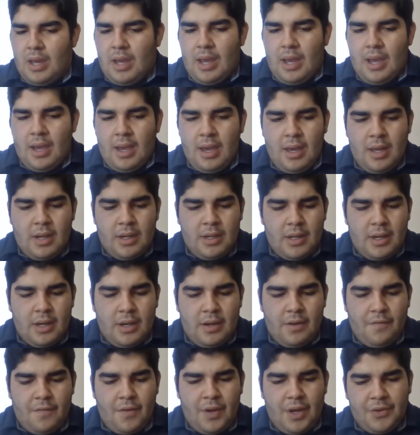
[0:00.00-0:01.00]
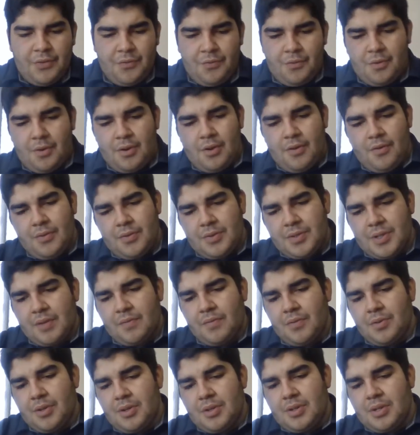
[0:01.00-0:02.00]
And fast forward
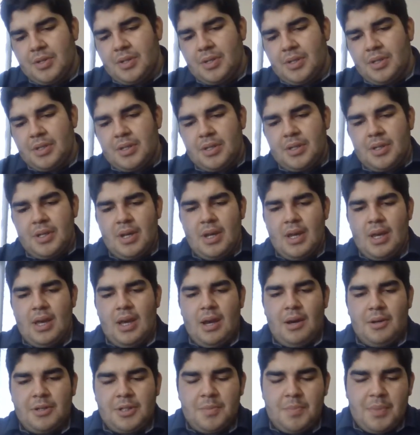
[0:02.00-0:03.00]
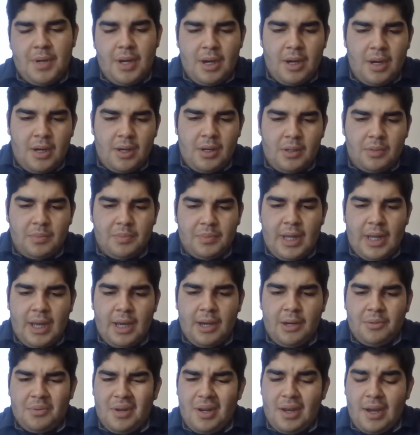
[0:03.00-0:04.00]
several years, I was about
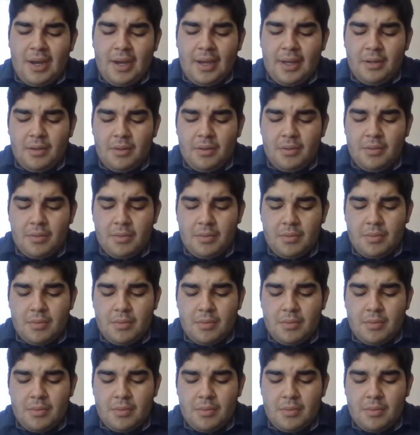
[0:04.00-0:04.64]
now 9.